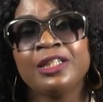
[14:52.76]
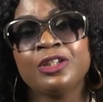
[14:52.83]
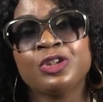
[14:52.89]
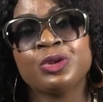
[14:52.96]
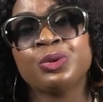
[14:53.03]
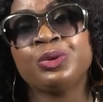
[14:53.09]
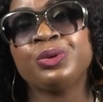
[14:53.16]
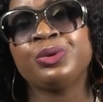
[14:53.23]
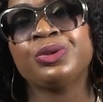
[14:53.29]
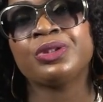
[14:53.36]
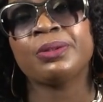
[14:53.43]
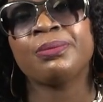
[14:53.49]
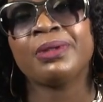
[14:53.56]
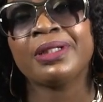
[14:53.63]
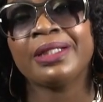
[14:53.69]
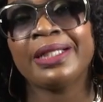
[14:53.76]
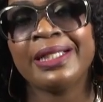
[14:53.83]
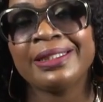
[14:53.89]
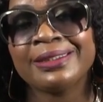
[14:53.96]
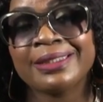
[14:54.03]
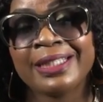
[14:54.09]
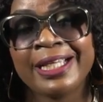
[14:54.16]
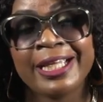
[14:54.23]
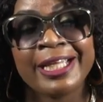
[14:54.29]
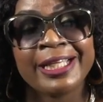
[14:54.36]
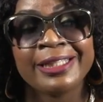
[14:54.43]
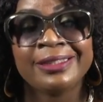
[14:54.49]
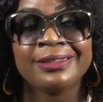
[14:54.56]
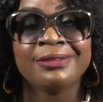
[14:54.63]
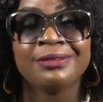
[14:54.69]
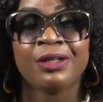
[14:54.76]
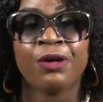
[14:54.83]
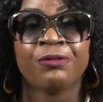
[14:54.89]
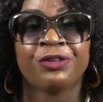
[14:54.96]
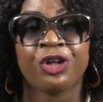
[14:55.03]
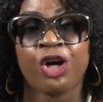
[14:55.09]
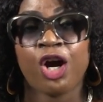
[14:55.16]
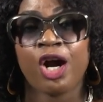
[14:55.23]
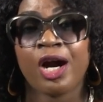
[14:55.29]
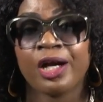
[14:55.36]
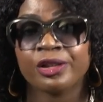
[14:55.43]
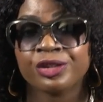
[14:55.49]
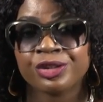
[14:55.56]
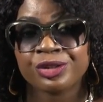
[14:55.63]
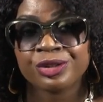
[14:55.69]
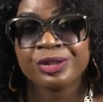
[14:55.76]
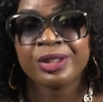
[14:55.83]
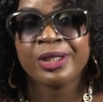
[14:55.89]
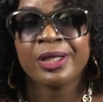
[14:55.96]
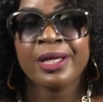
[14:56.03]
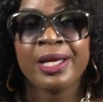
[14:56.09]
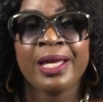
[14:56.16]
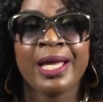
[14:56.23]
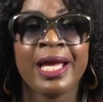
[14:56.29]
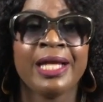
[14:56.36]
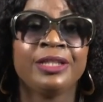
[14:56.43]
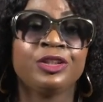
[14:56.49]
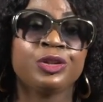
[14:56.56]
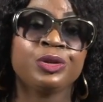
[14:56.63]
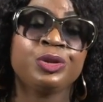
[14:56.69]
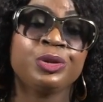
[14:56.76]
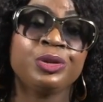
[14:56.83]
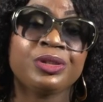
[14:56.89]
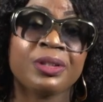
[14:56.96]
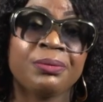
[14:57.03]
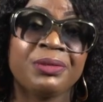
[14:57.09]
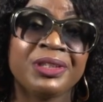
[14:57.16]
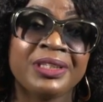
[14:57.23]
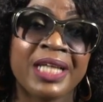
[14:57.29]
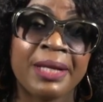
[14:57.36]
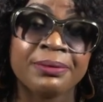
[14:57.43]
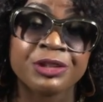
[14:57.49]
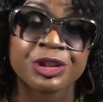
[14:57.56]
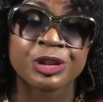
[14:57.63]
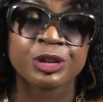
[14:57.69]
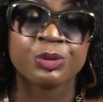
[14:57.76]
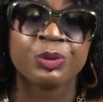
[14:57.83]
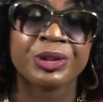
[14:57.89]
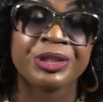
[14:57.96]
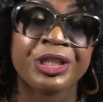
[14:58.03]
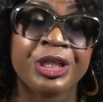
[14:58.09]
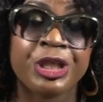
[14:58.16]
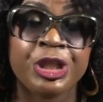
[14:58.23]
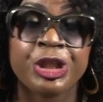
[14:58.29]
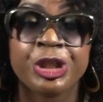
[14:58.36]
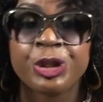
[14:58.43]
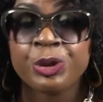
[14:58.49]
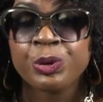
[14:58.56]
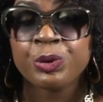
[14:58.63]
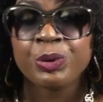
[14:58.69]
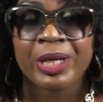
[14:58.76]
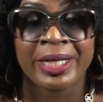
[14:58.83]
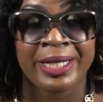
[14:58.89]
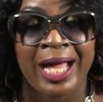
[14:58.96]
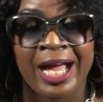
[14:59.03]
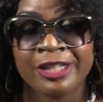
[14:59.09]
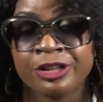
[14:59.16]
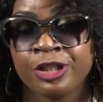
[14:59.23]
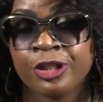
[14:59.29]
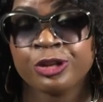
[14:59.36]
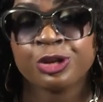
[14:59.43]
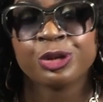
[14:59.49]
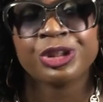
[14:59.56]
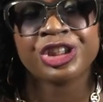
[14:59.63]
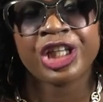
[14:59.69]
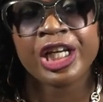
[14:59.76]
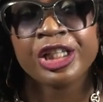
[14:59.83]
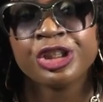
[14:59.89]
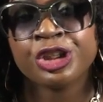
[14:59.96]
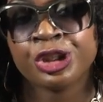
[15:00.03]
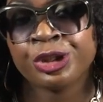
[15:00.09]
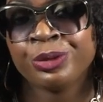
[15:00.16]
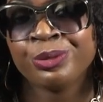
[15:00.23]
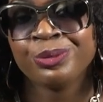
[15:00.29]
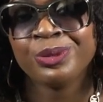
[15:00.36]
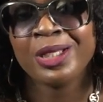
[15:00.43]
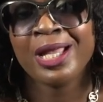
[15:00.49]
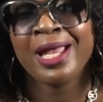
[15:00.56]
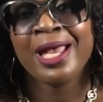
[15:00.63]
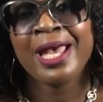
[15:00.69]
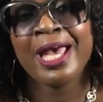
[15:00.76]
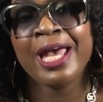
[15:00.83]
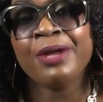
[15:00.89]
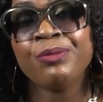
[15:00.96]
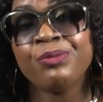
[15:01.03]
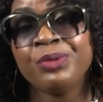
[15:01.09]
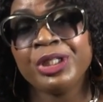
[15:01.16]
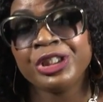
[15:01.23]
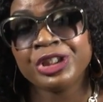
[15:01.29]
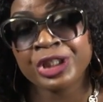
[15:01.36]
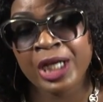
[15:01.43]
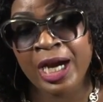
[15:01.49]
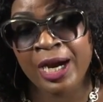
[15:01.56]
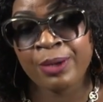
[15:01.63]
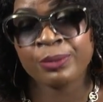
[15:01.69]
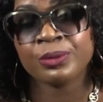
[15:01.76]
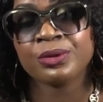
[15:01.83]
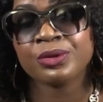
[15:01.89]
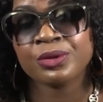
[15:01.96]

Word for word: to do some cleansing of the heart, and to do some redemption within you and ask God to change you and reach out